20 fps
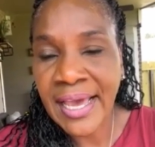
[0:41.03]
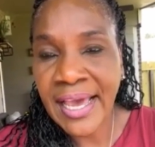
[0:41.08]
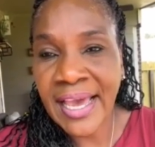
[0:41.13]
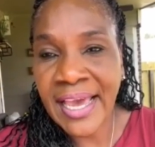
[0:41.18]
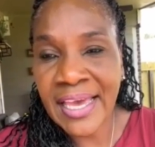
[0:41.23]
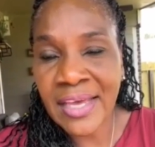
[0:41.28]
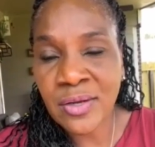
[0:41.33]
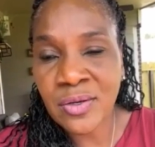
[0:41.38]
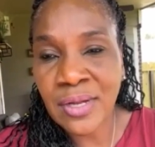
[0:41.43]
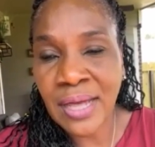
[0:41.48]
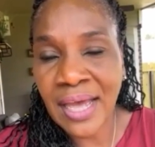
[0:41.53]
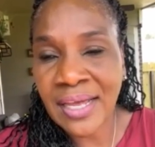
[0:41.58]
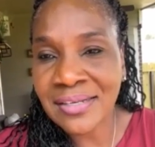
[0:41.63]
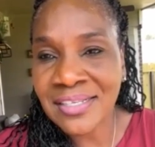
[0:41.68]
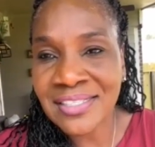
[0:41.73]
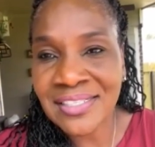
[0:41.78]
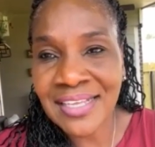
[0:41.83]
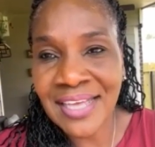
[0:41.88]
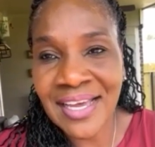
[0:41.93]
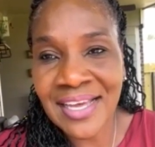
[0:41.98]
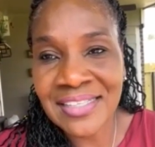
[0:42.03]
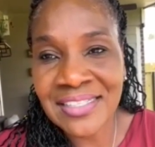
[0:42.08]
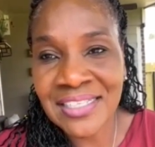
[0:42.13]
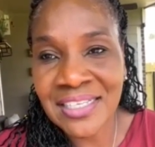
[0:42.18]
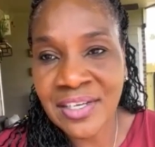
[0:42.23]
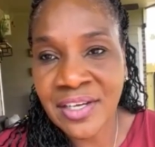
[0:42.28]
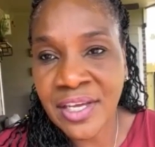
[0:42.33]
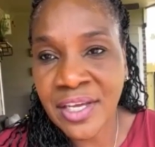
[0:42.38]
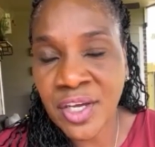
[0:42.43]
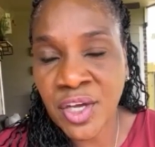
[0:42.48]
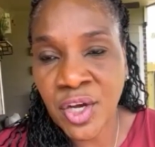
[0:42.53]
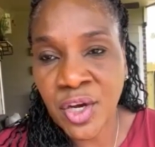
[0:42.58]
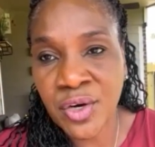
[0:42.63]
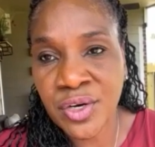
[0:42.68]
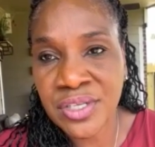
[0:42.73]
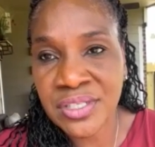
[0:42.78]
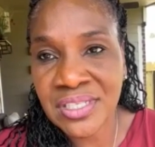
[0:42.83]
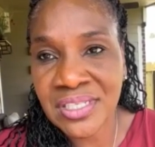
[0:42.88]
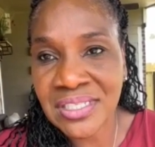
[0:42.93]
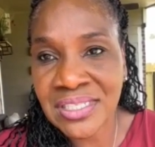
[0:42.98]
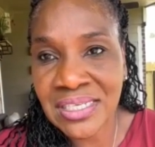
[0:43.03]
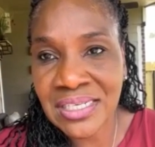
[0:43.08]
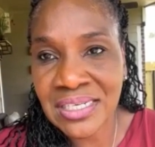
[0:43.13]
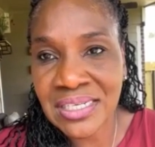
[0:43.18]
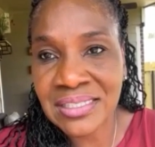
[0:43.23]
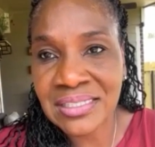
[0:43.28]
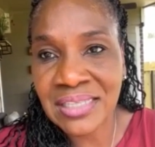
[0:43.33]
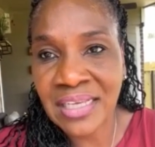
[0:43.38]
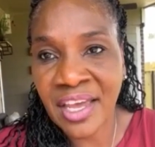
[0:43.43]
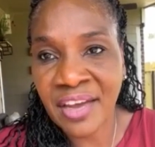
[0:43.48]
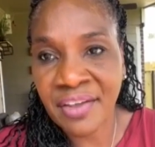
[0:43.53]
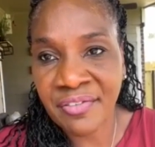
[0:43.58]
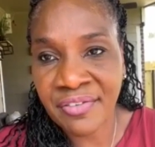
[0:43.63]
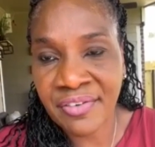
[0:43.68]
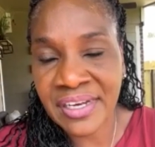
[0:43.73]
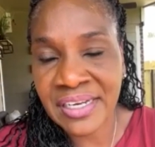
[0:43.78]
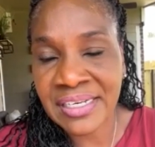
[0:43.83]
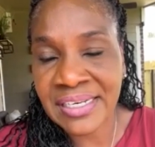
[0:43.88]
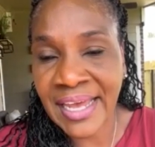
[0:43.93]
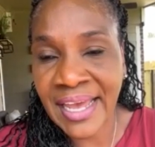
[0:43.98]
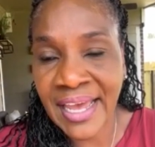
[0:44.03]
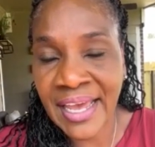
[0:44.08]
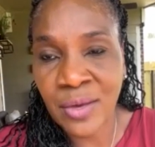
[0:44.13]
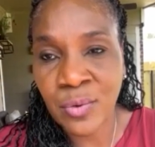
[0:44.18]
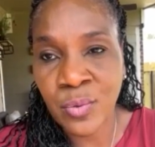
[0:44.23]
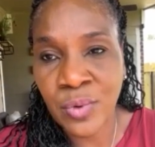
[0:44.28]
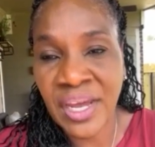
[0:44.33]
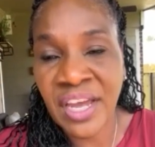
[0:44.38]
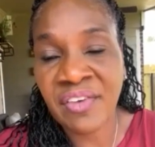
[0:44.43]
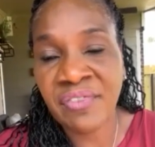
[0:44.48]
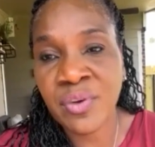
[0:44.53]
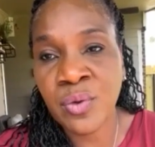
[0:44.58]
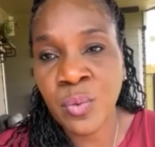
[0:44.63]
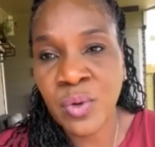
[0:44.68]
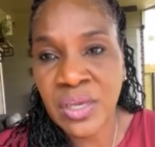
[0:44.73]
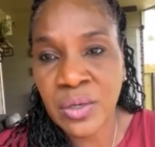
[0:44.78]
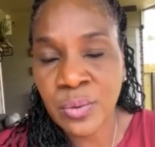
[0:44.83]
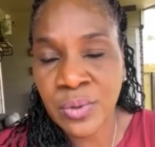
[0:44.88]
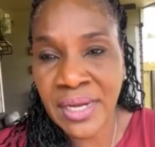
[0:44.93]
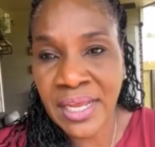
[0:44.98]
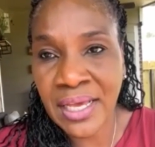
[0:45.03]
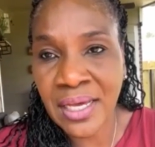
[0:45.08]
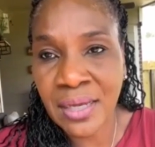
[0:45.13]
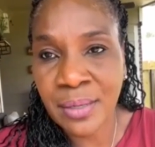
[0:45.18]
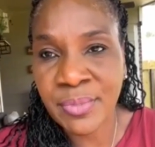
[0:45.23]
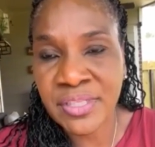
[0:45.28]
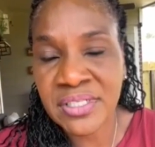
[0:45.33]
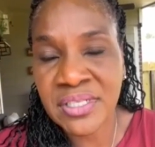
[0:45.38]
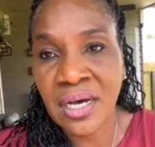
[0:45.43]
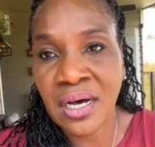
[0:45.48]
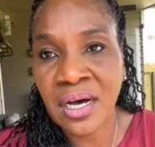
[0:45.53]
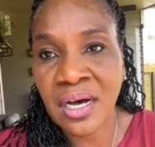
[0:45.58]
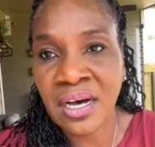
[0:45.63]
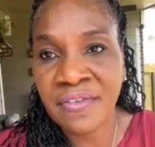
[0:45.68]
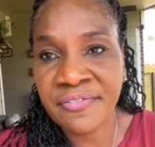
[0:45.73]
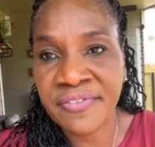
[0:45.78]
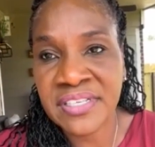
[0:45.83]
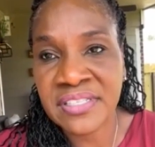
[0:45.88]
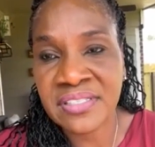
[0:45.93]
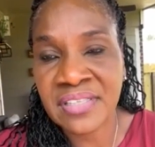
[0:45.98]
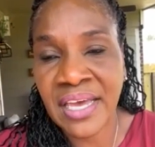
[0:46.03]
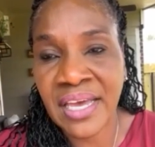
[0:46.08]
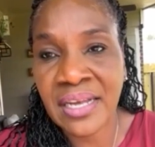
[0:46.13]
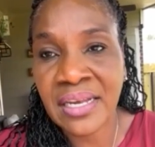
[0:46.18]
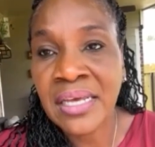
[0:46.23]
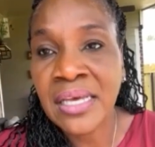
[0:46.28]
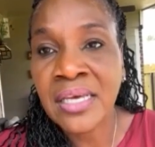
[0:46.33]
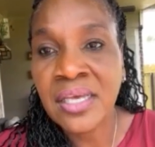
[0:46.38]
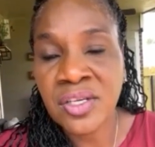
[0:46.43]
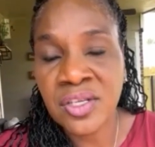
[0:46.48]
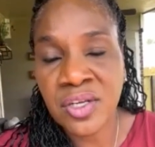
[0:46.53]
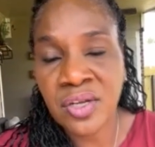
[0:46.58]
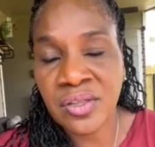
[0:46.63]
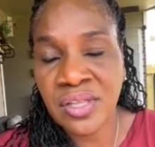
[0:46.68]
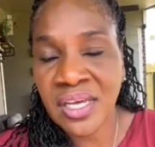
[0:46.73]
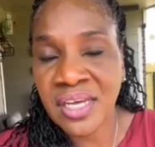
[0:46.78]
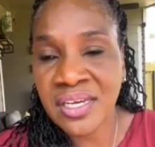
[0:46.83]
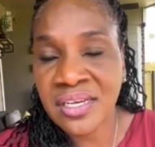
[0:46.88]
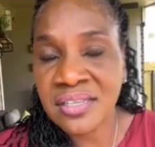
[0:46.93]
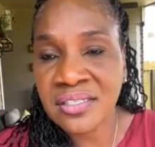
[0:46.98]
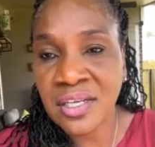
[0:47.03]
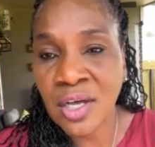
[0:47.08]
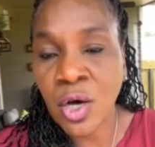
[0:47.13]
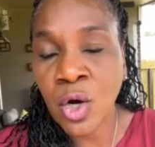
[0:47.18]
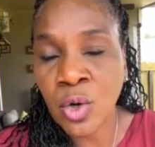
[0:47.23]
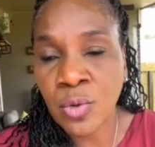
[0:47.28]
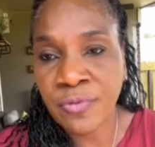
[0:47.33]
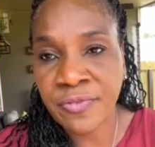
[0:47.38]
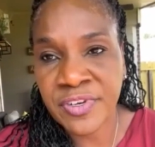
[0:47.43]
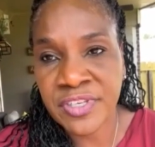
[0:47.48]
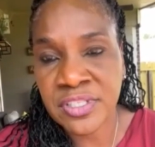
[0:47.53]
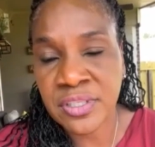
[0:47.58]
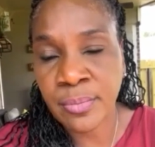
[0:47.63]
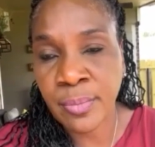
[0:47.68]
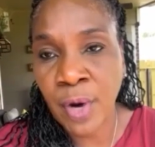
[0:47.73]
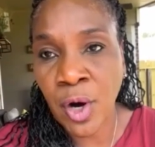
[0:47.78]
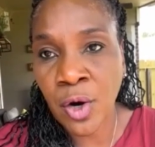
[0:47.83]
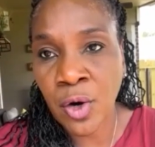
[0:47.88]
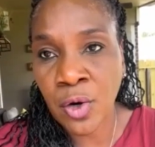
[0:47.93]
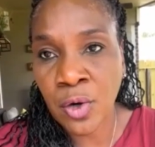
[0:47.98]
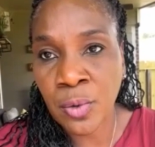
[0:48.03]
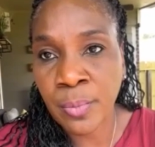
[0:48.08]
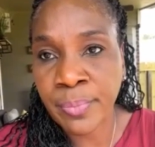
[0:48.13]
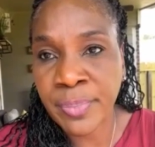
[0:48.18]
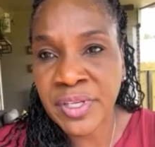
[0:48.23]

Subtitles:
And just like I encourage the tenants every day, every week when they come into our office that, you know, there is hope for tomorrow.